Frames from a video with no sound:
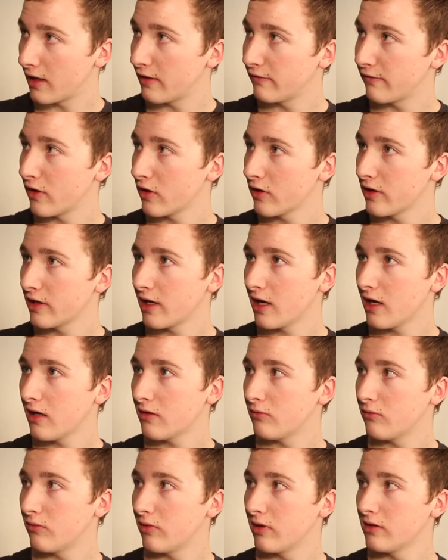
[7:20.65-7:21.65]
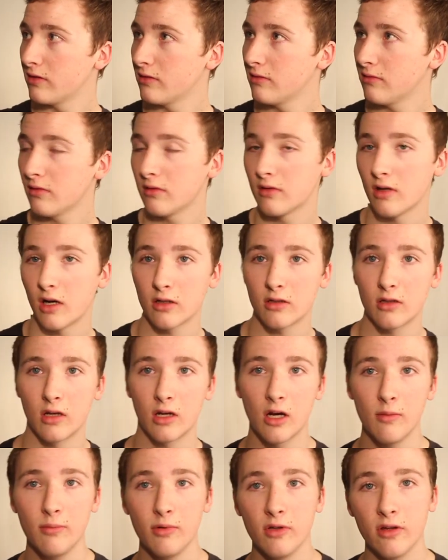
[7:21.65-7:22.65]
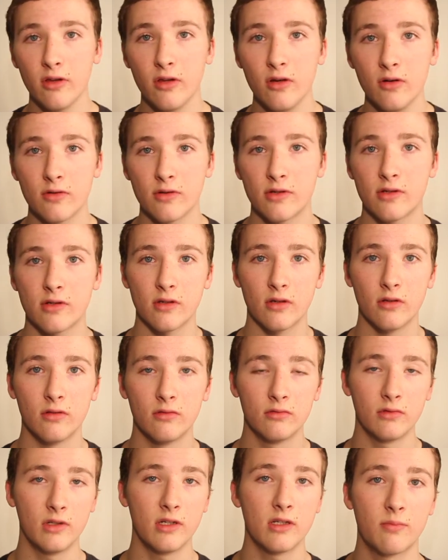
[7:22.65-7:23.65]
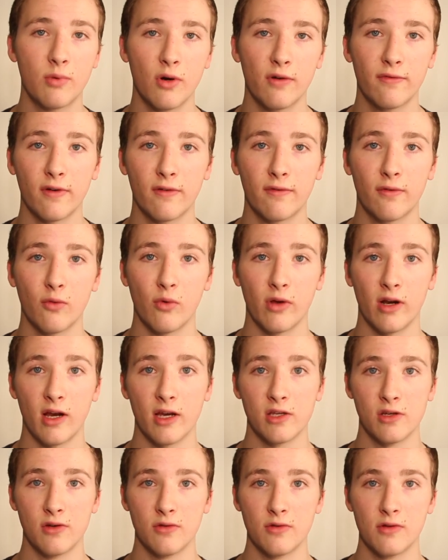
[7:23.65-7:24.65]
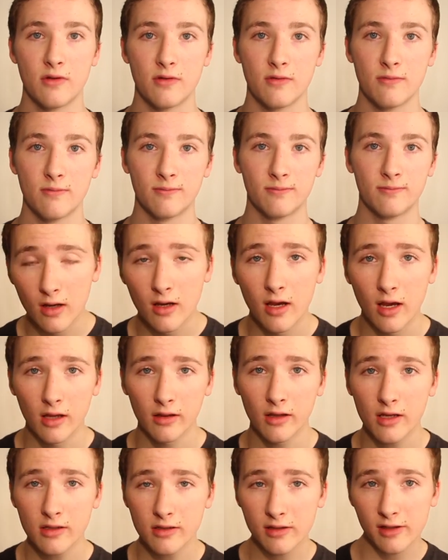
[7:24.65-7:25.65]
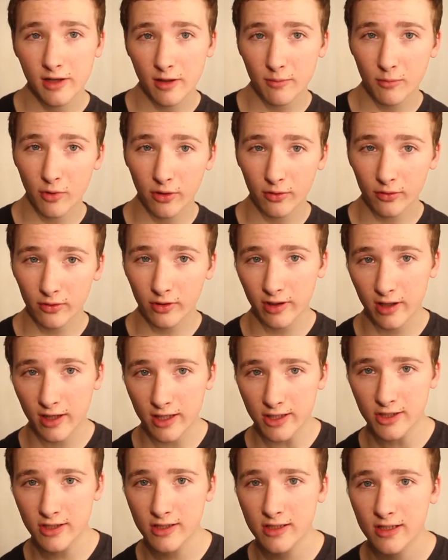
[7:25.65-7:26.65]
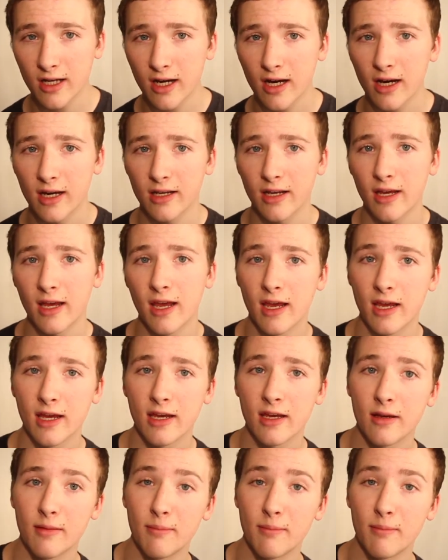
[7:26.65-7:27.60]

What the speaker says: I've already got a couple of those, so it's perfect for what I use. And lastly, number 3, I just got a